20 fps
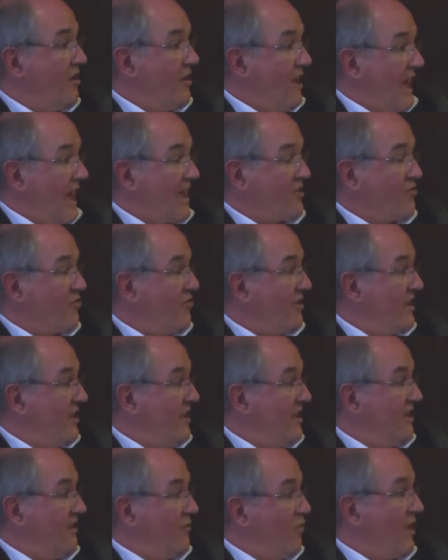
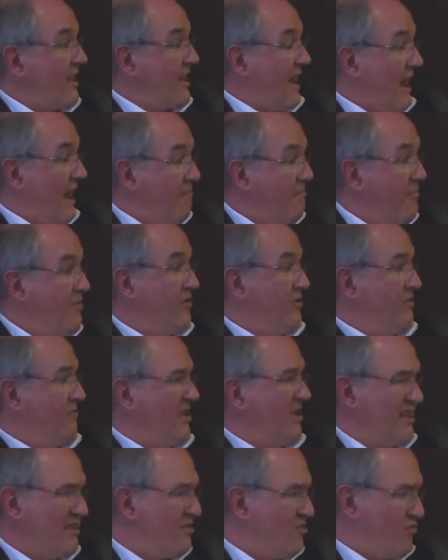actually what happened,
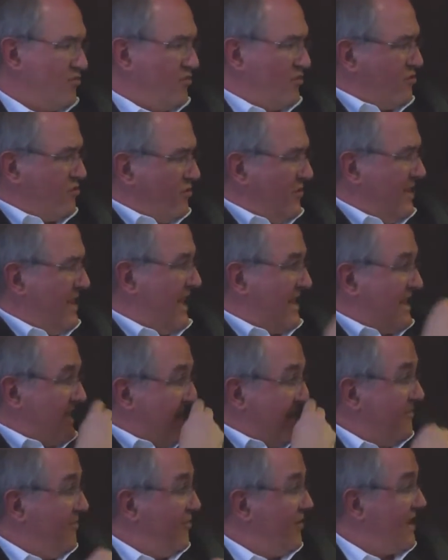but it's true also in Latin
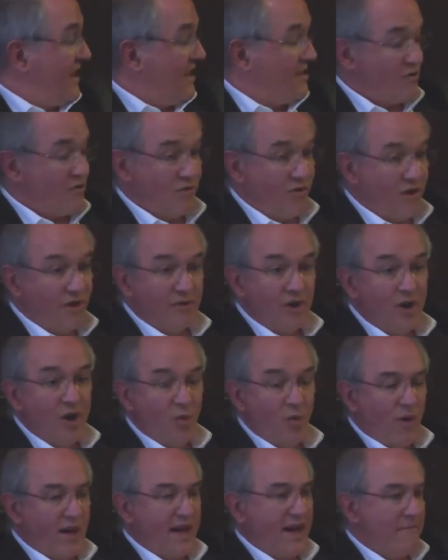America and so on,
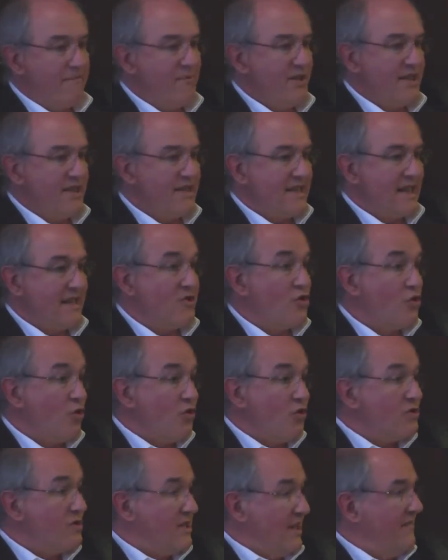what happened is that
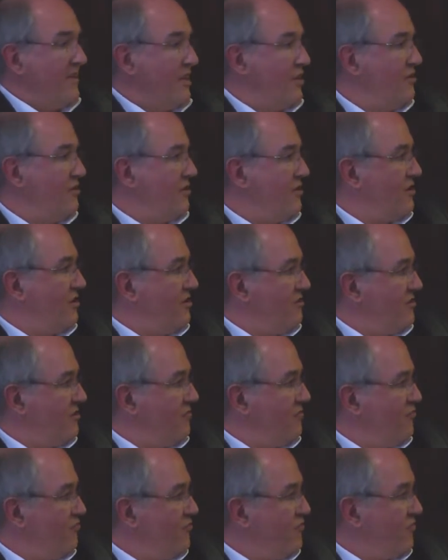those living under colonial
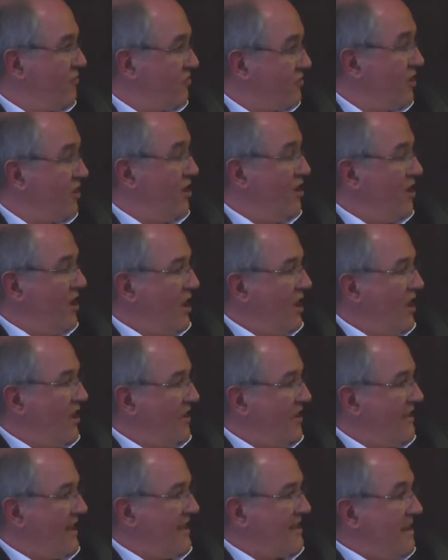rules
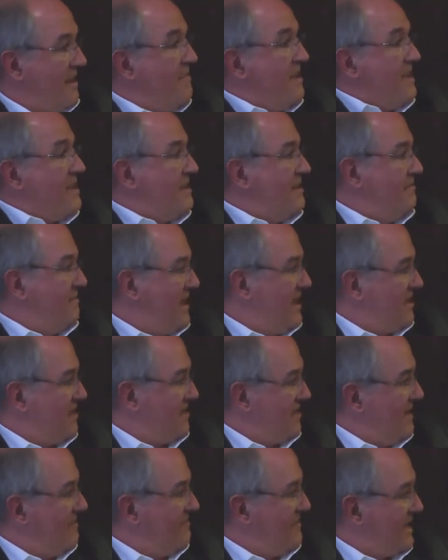that emancipated
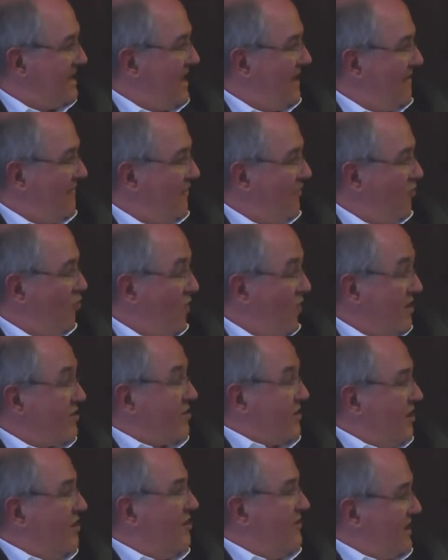themselves were the
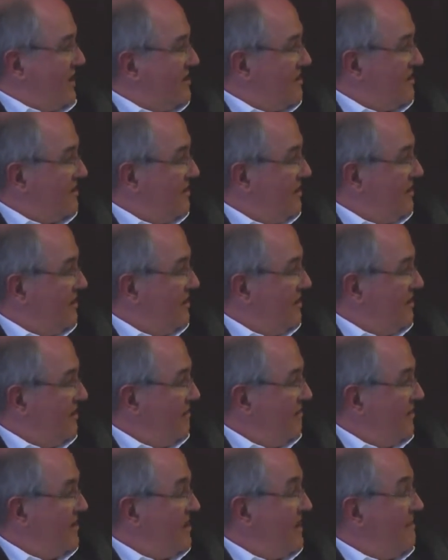colonists.
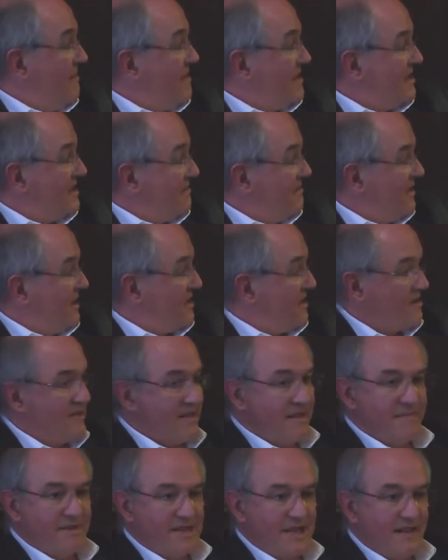But they emancipated
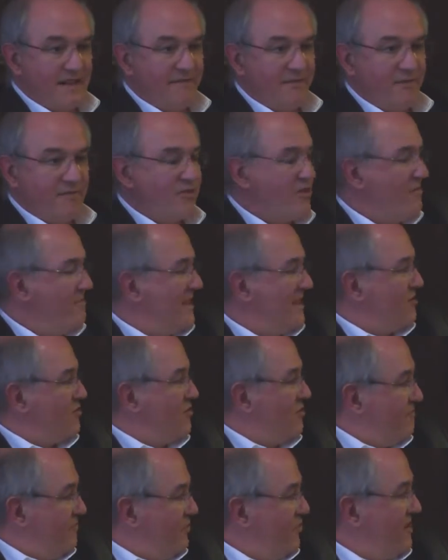themselves from the
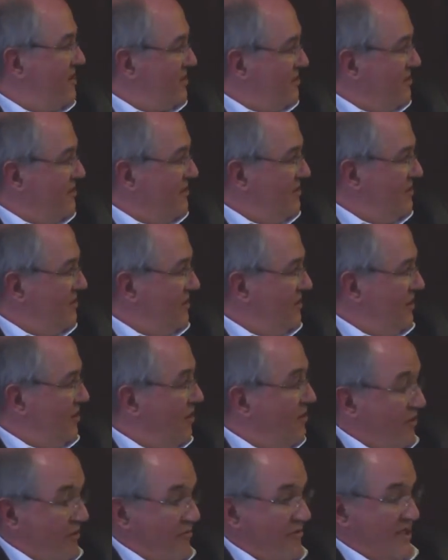metropolitan
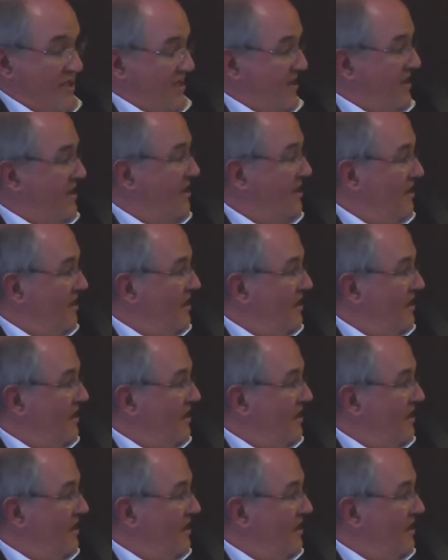authority,